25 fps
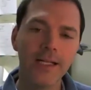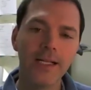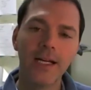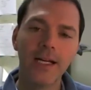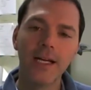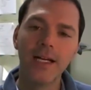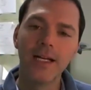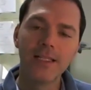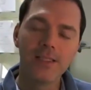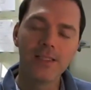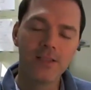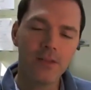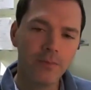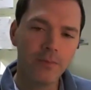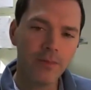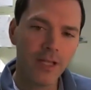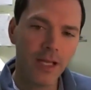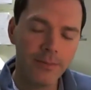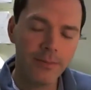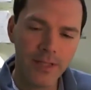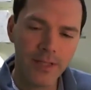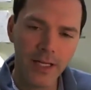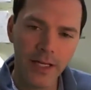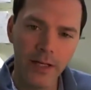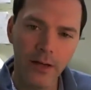I,
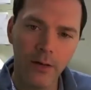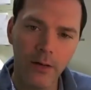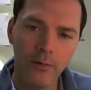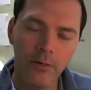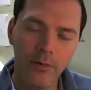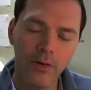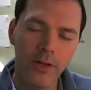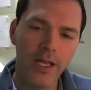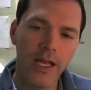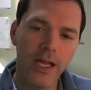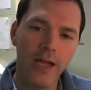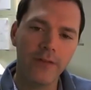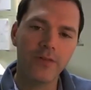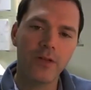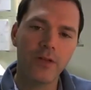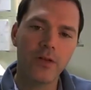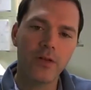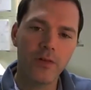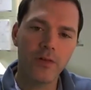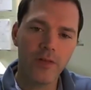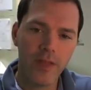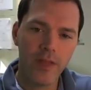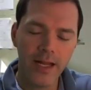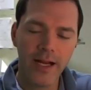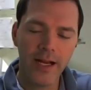sometimes I don't
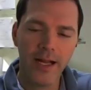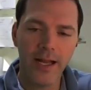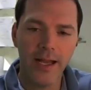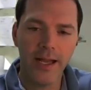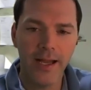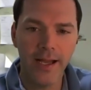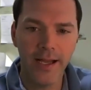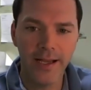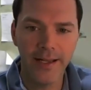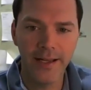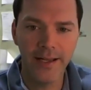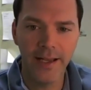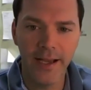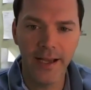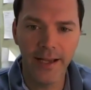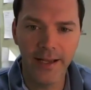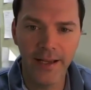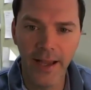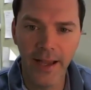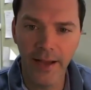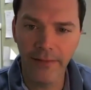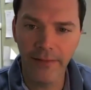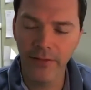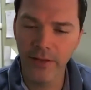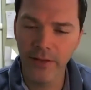really have to do that
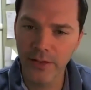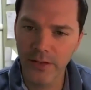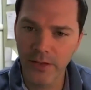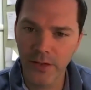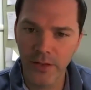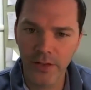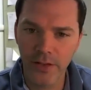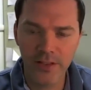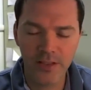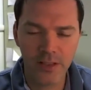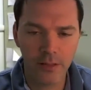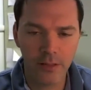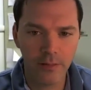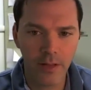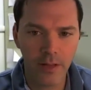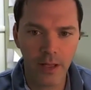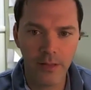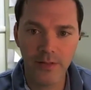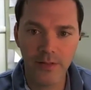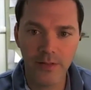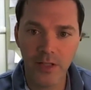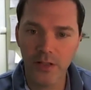on, on every attorney.